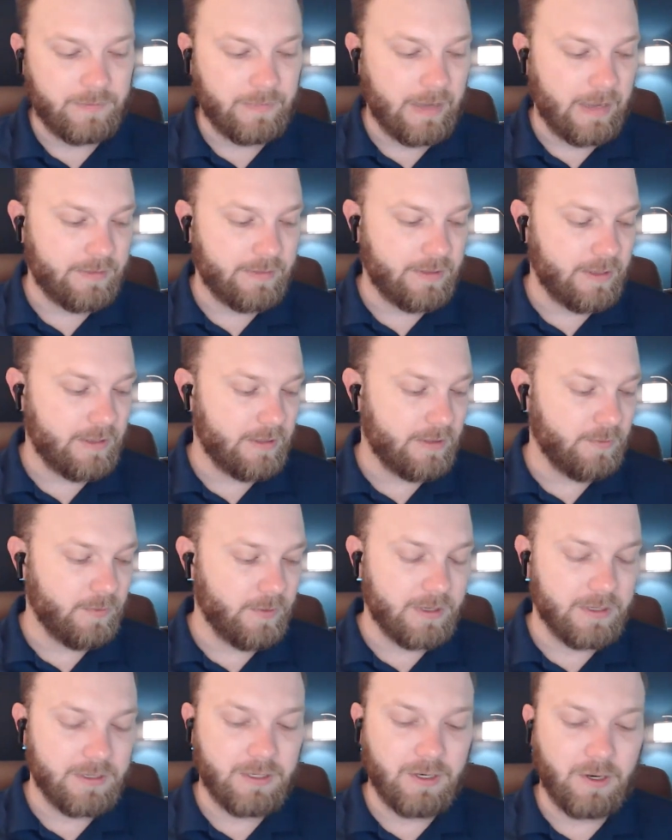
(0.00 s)
I think that
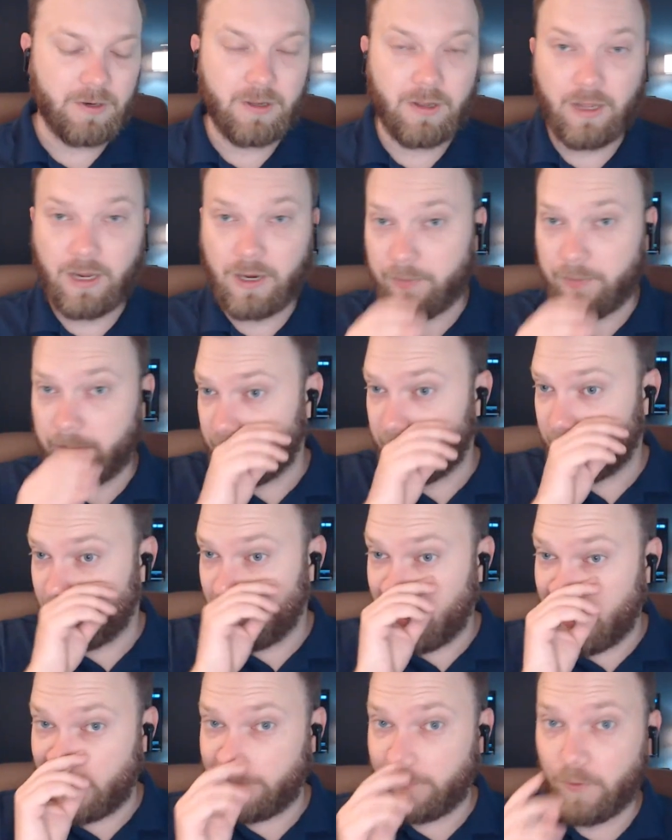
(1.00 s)
we could talk a lot about the
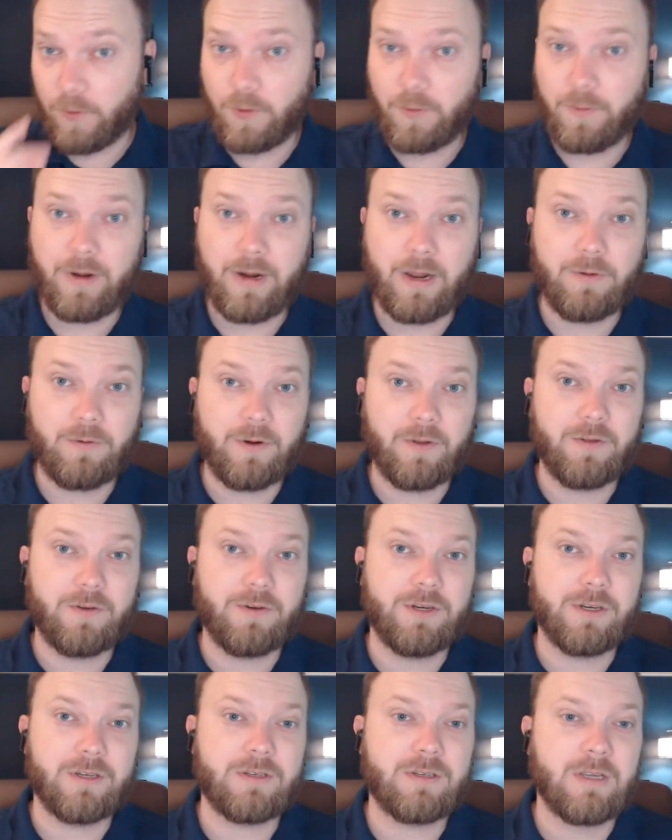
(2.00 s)
platform, but I'd rather
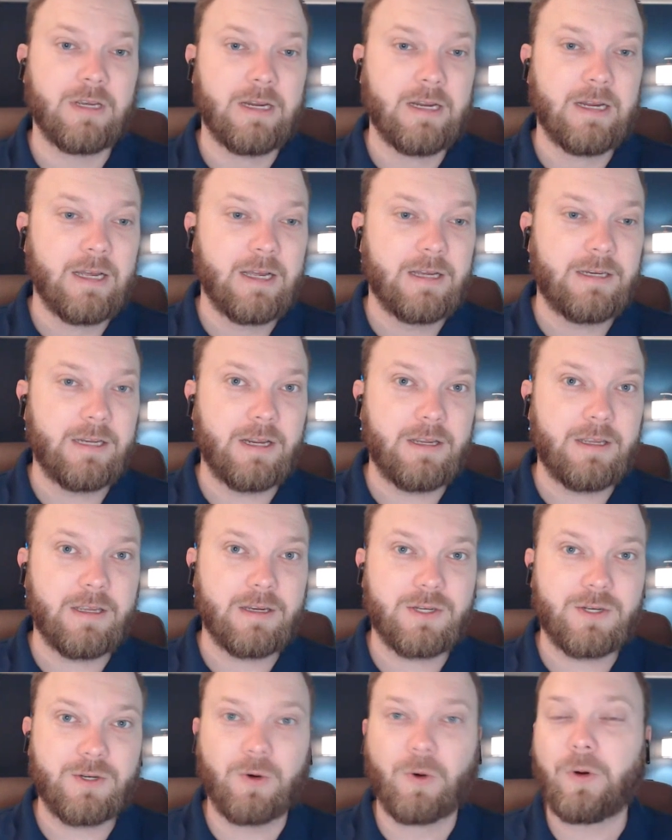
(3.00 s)
just tell you a
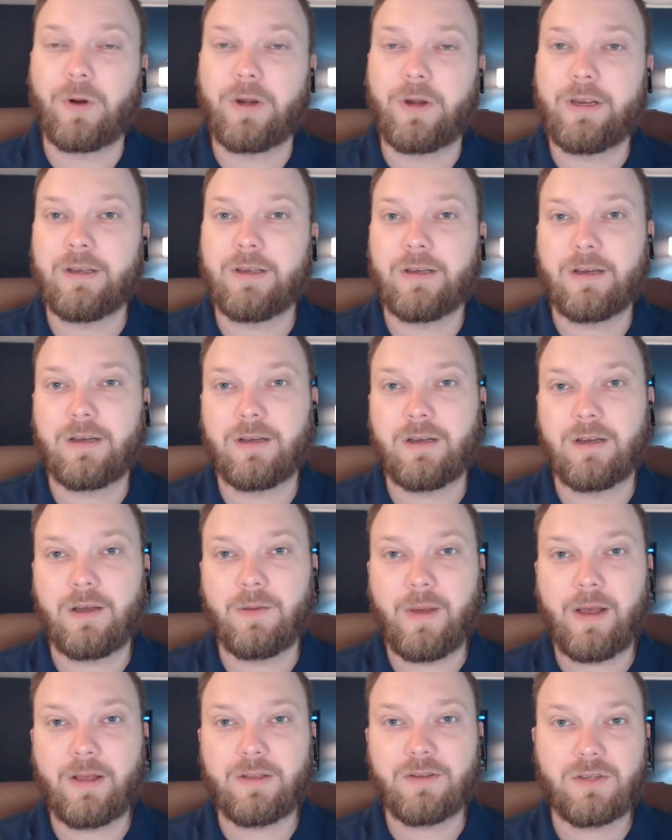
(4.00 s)
story
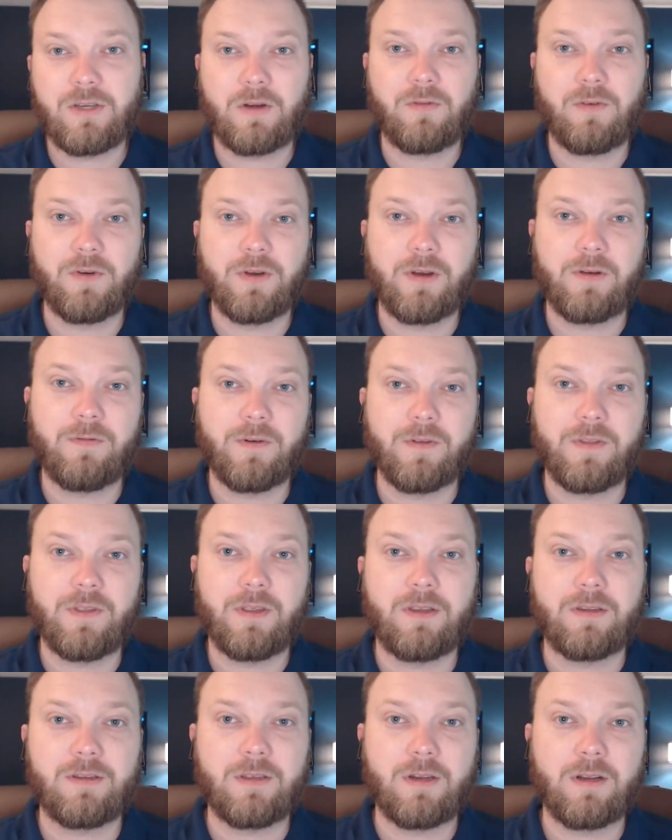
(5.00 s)
about several different
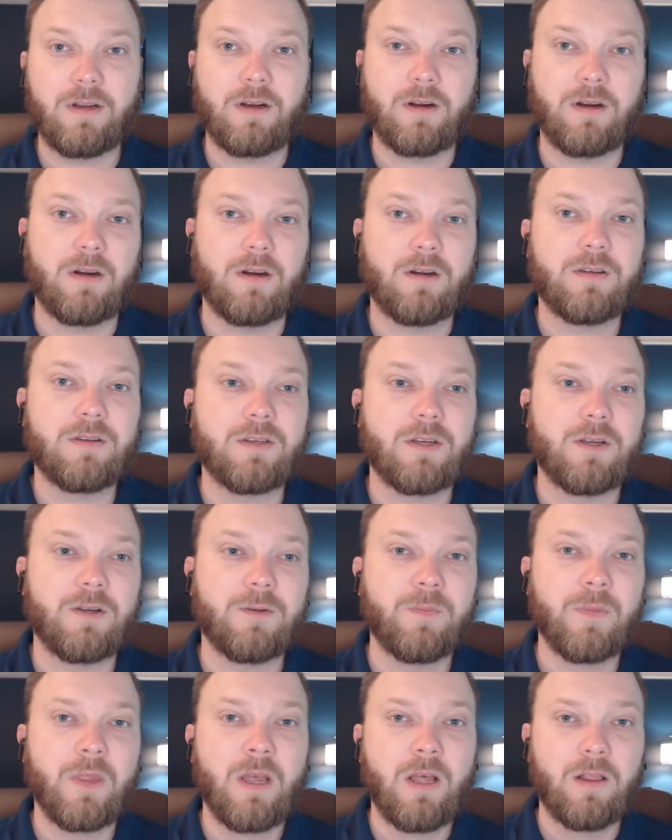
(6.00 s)
things that occurred.
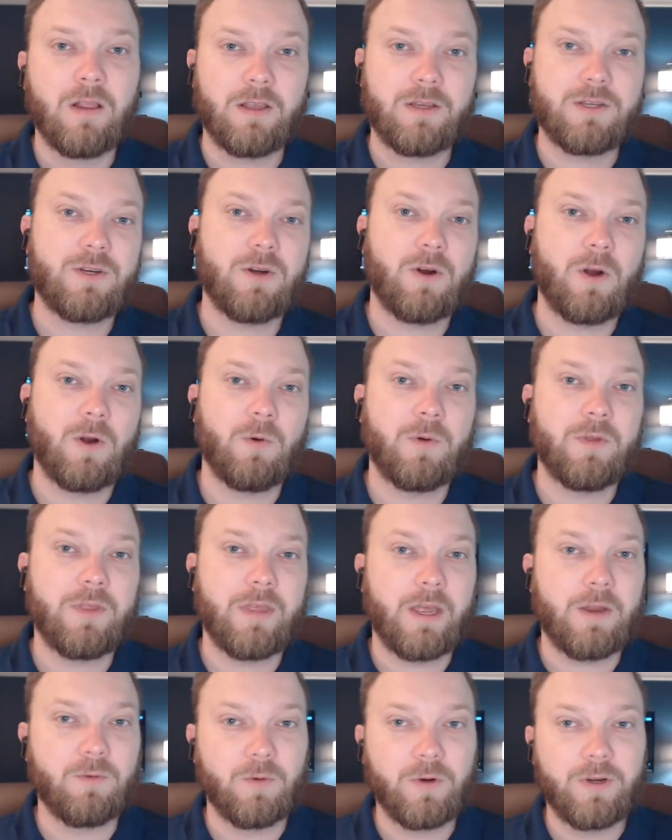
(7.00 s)
So let's start with
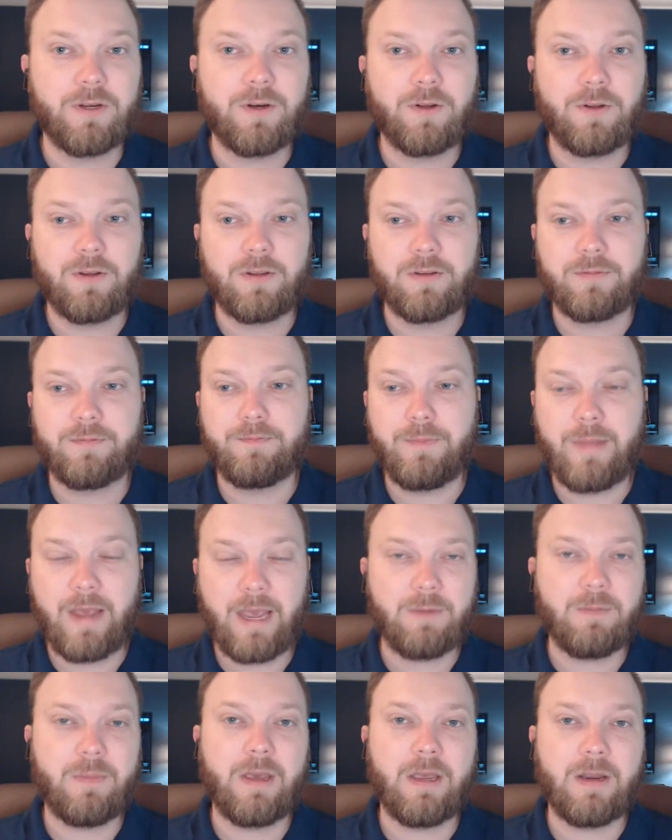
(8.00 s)
a real
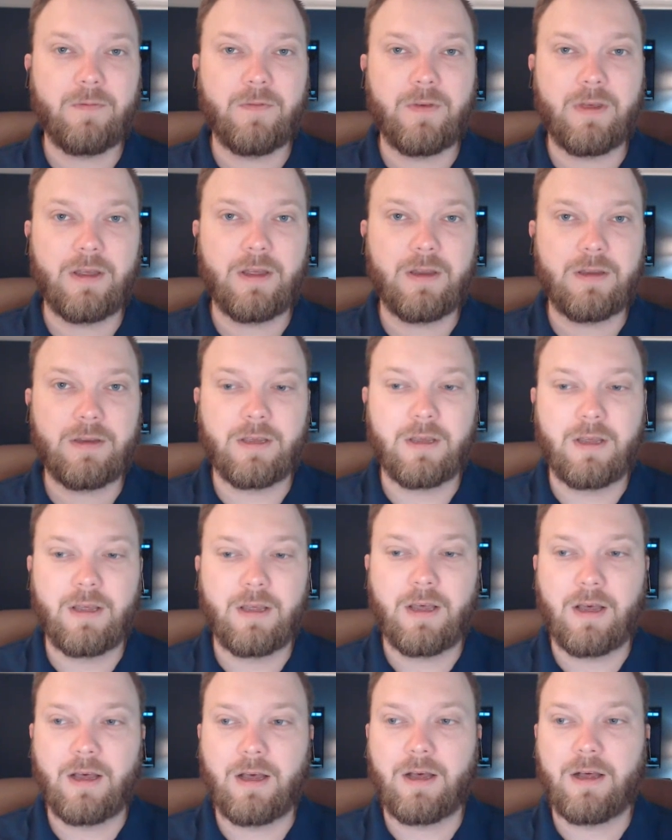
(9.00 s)
man-made event
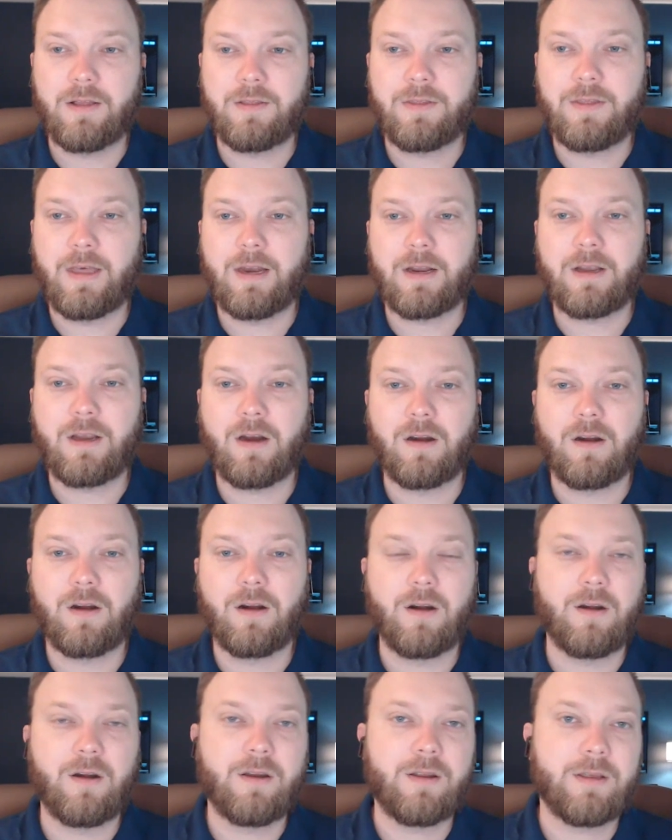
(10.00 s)
that
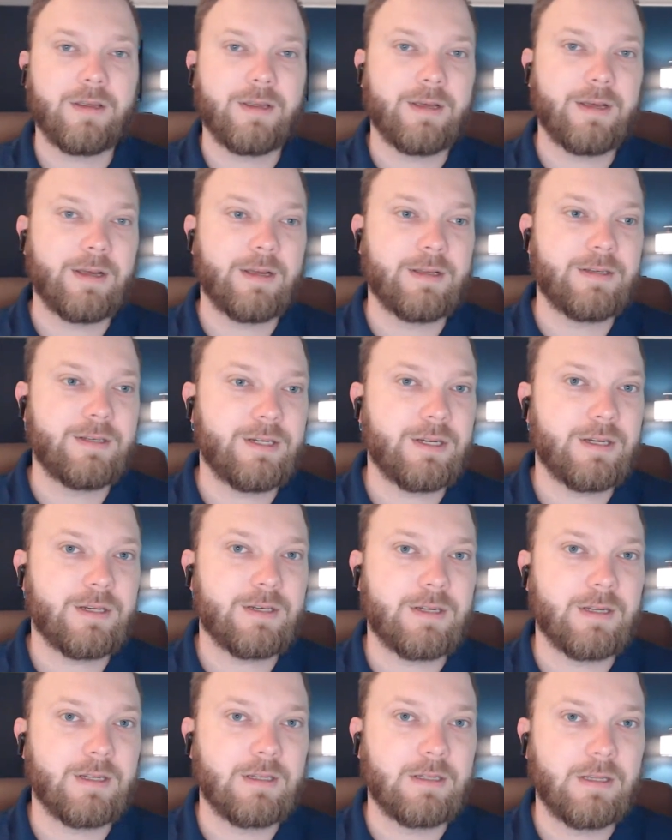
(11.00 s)
occurred
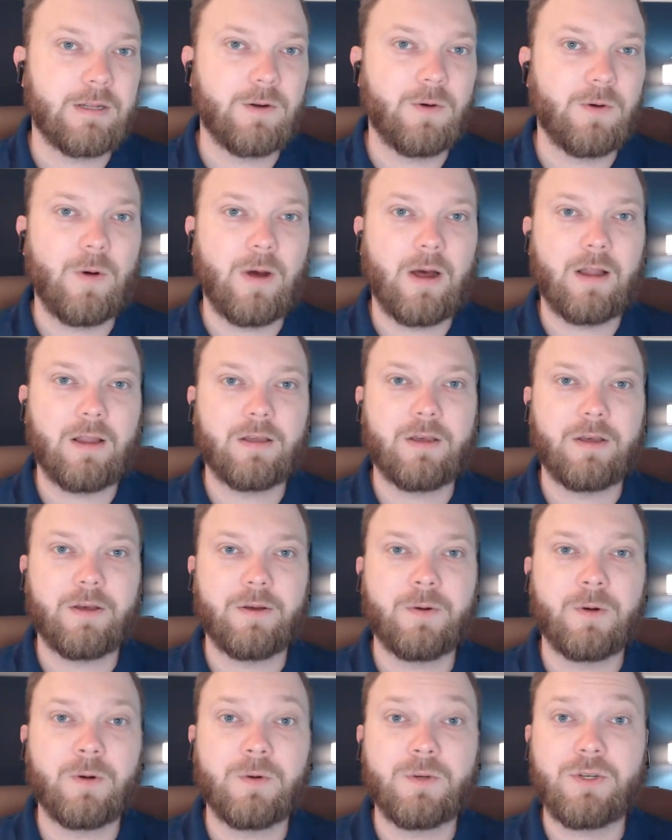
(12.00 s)
just a little while
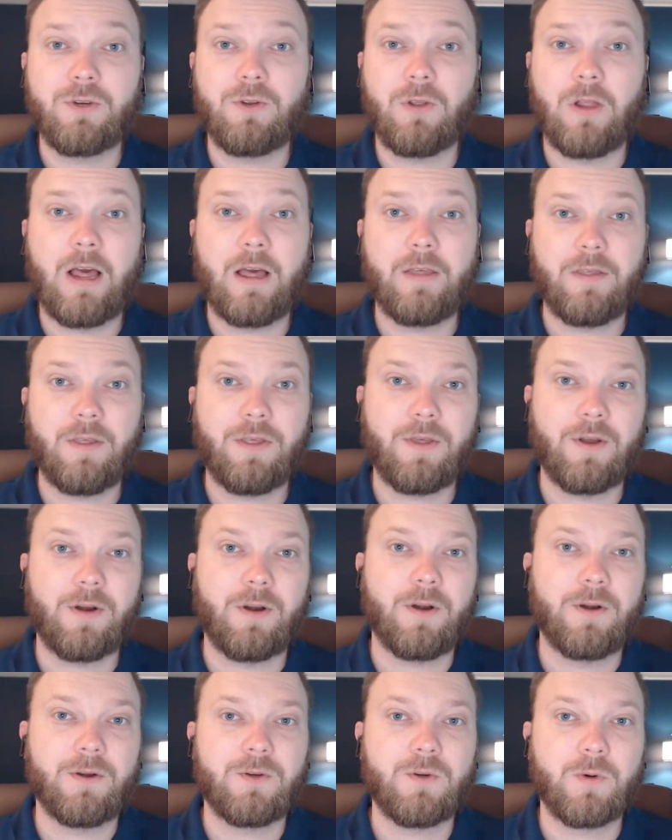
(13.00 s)
ago on July the
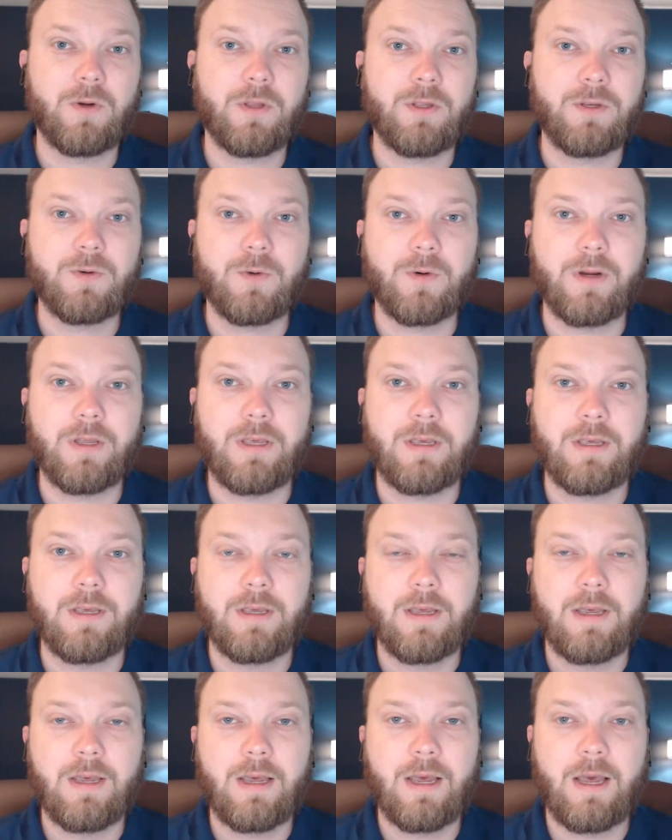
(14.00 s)
3rd, 2020
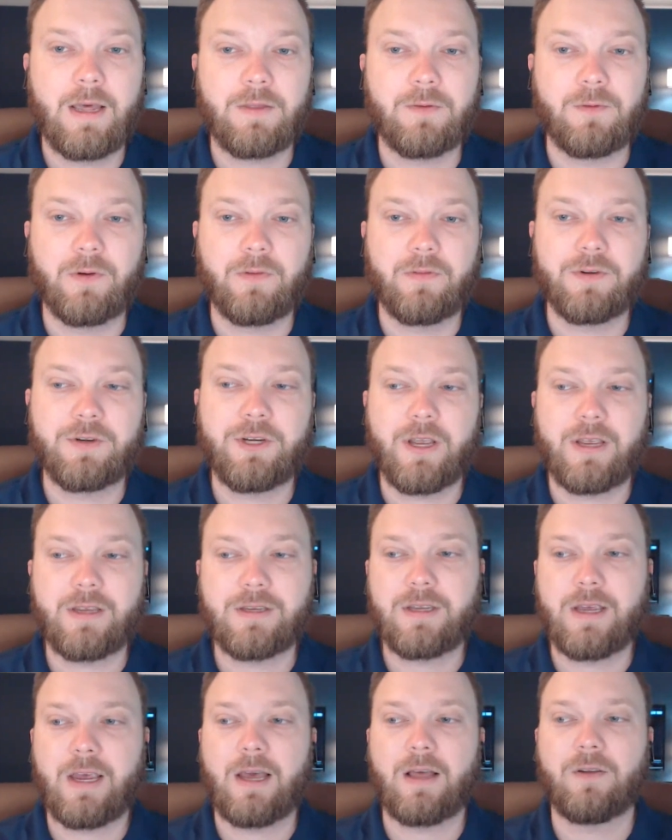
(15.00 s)
at the
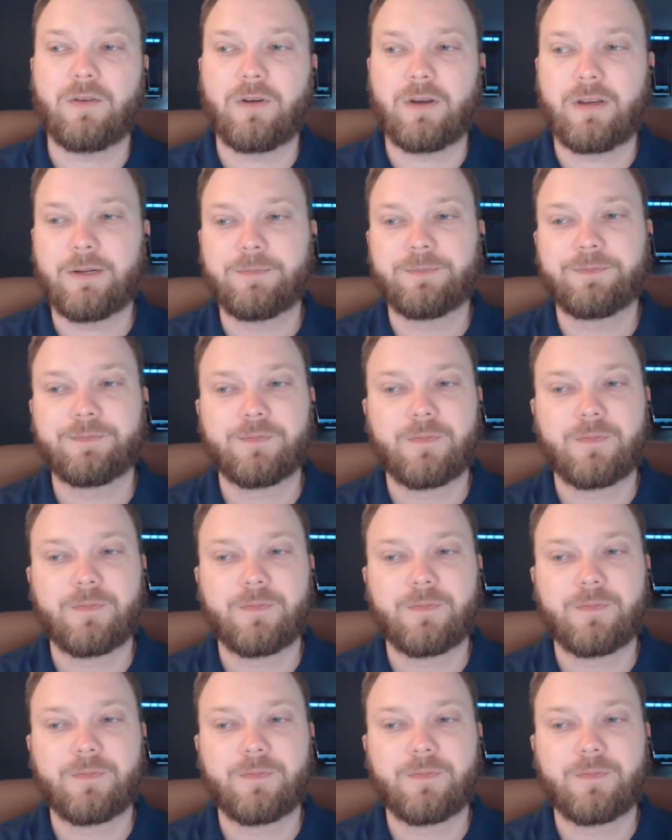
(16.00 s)
Riverchase Galleria.